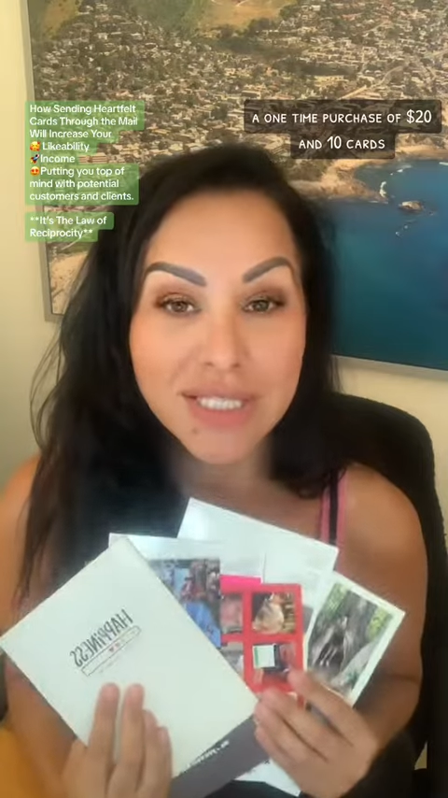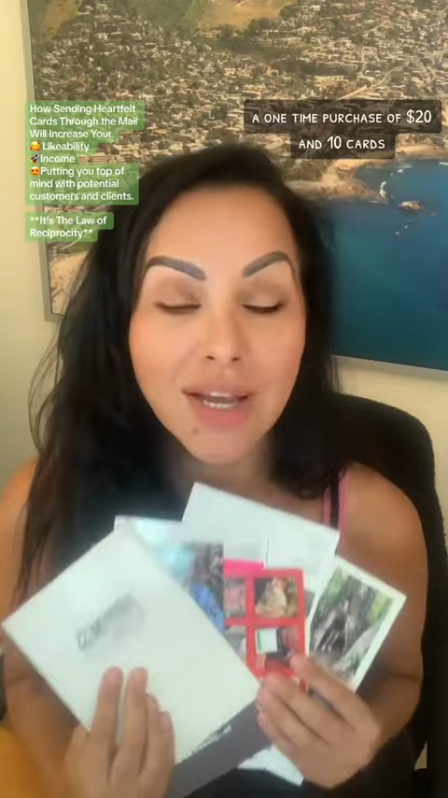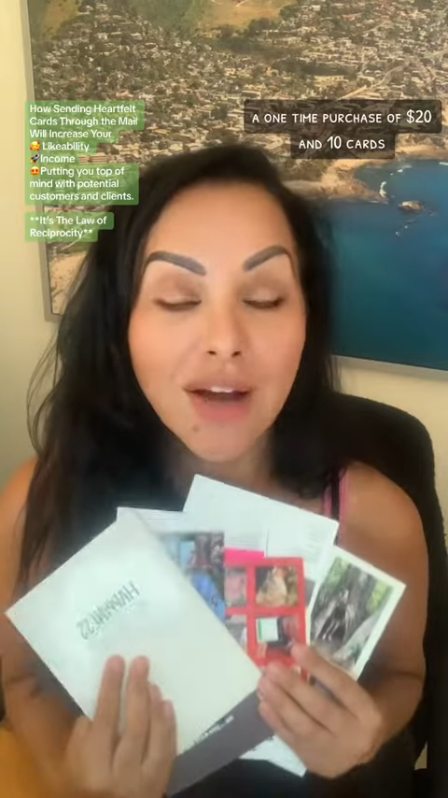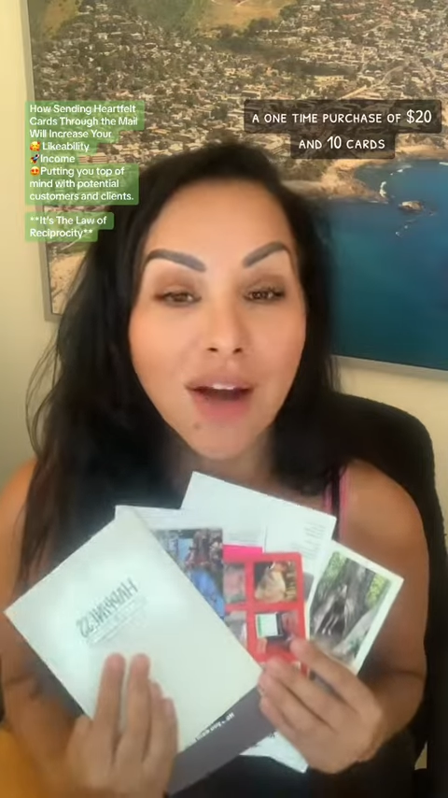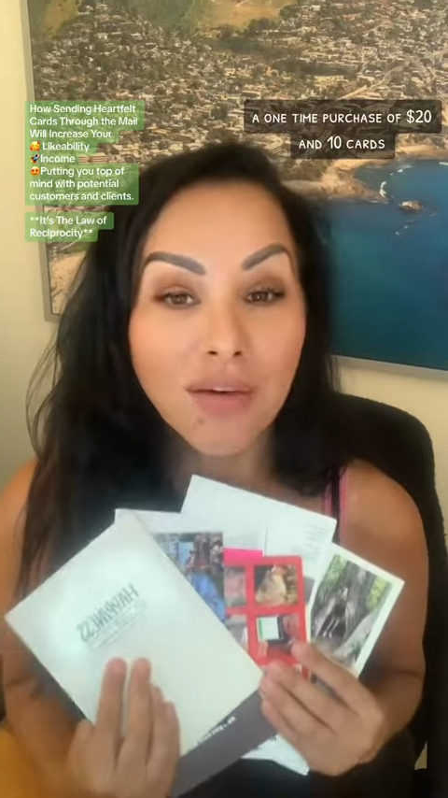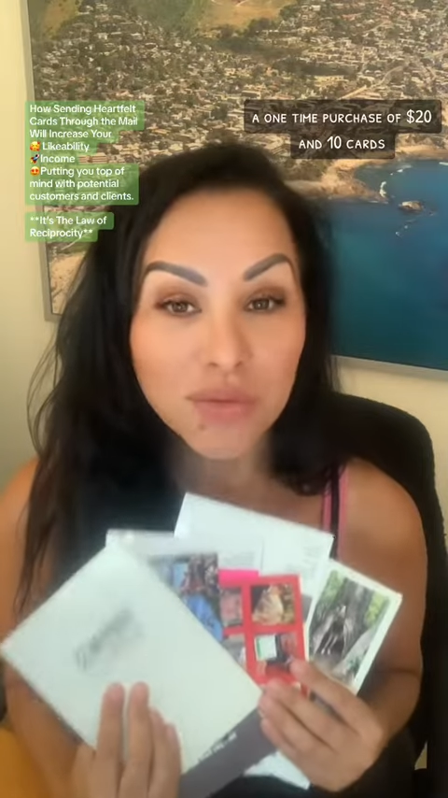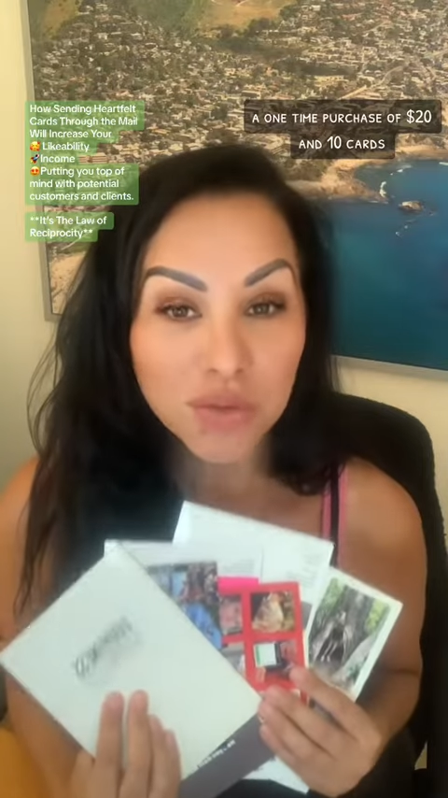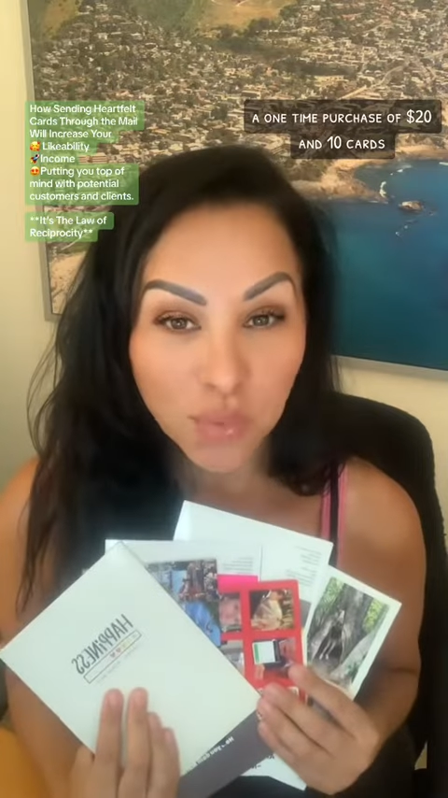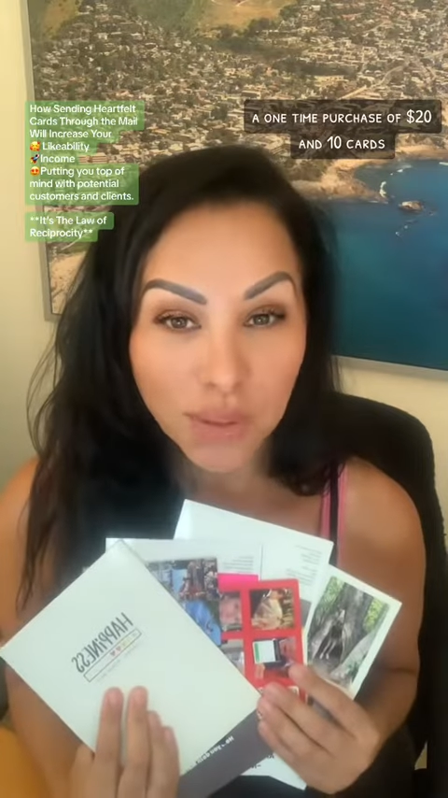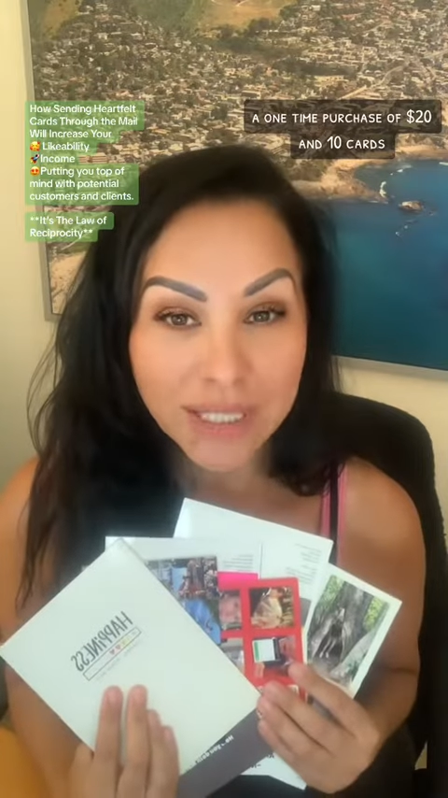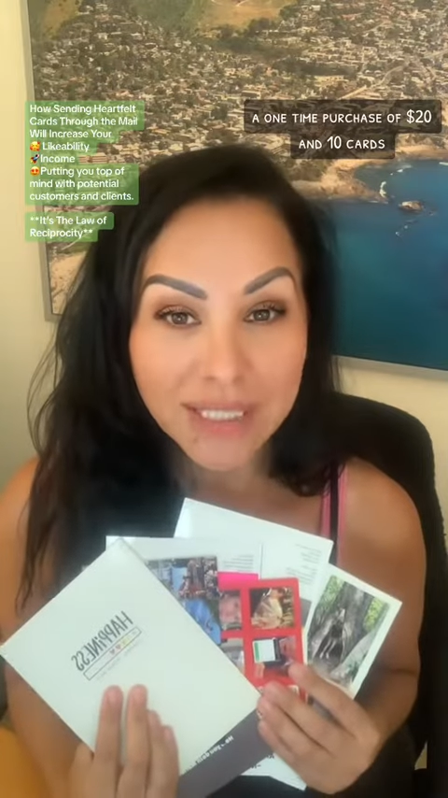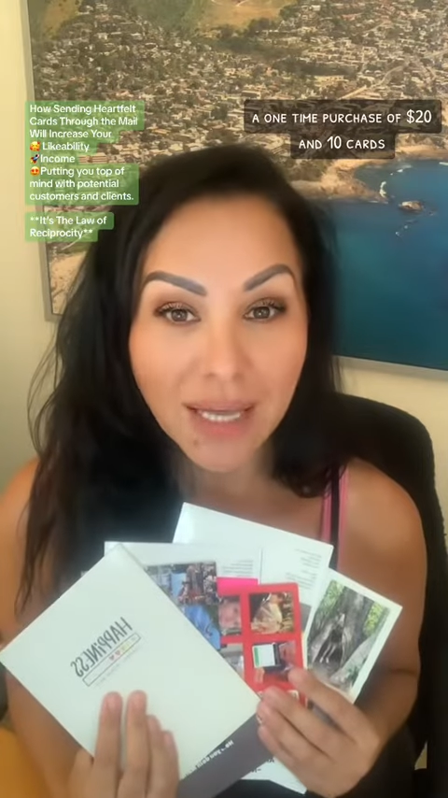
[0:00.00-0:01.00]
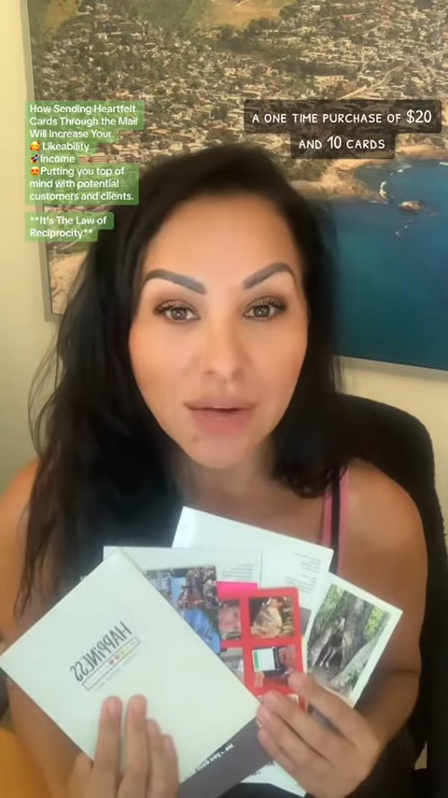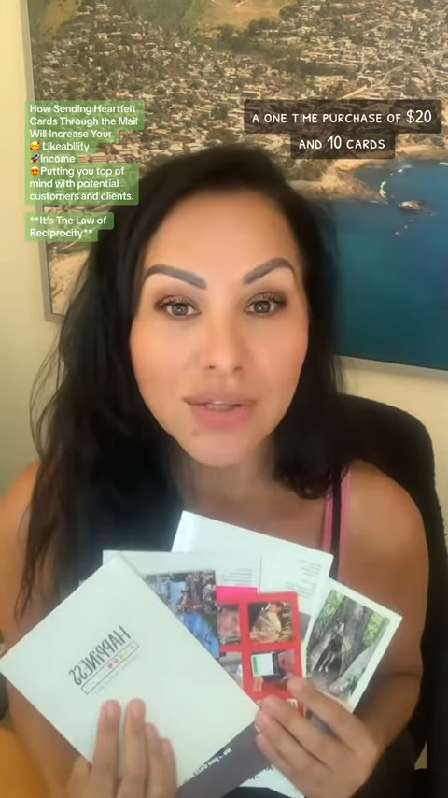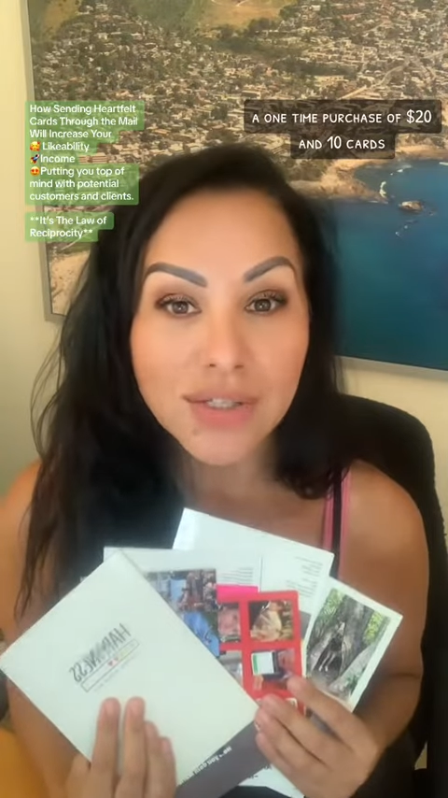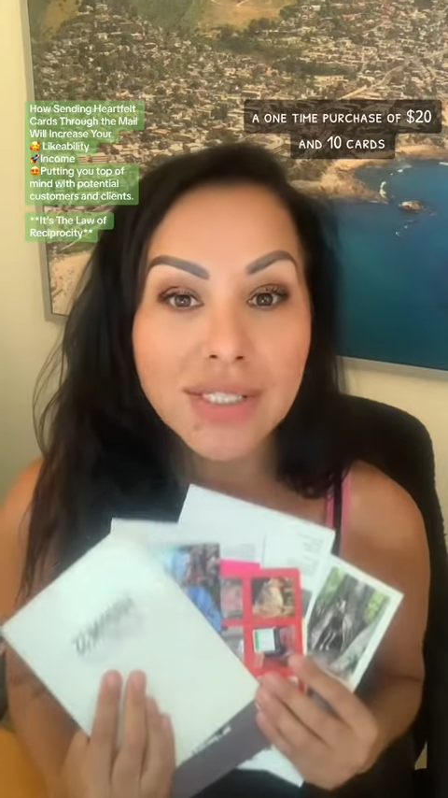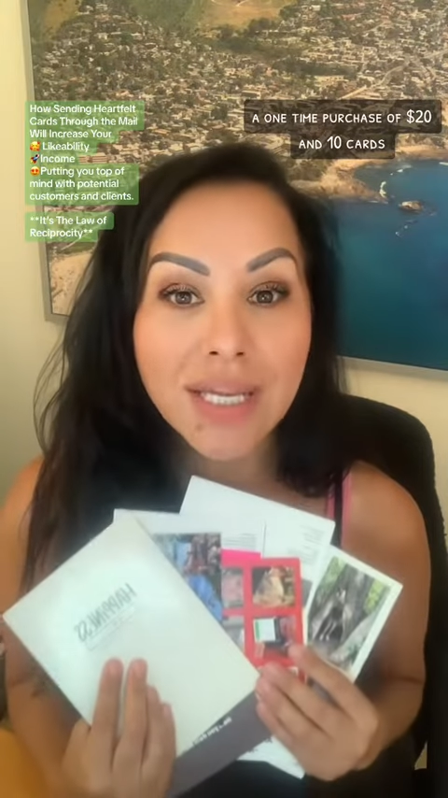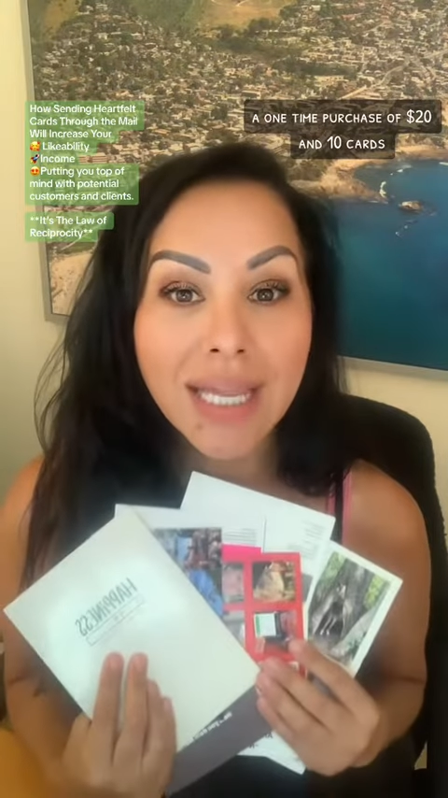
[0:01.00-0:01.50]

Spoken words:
of $20